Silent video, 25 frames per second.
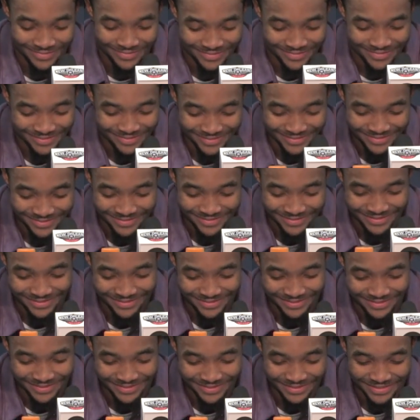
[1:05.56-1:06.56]
and
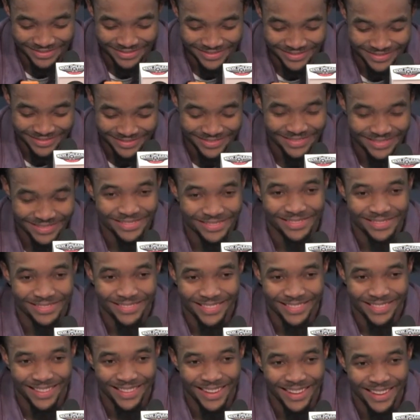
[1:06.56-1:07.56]
finds a way to get these
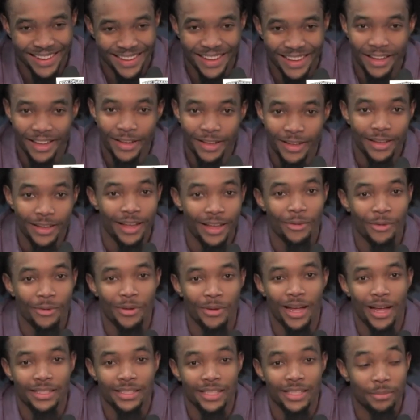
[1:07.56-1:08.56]
steals? Yeah, we
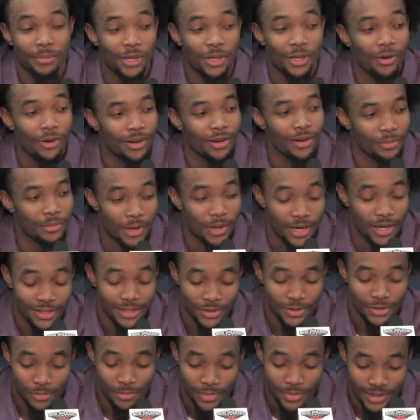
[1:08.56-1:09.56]
got to stop talking about it
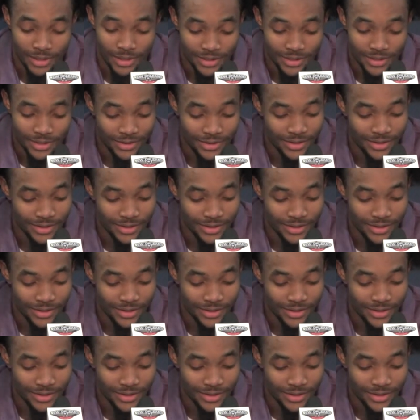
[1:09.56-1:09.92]
so much. So,